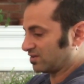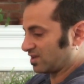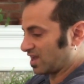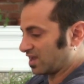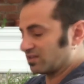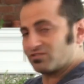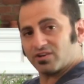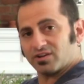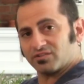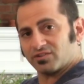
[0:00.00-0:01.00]
getting it
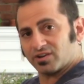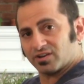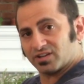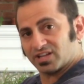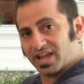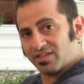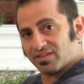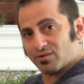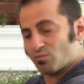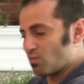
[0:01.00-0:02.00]
to
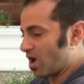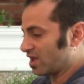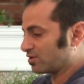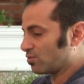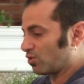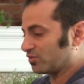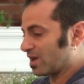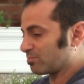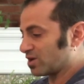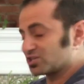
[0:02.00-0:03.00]
lengthen while you hold
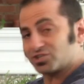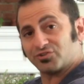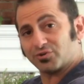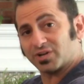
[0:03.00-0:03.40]
that pressure to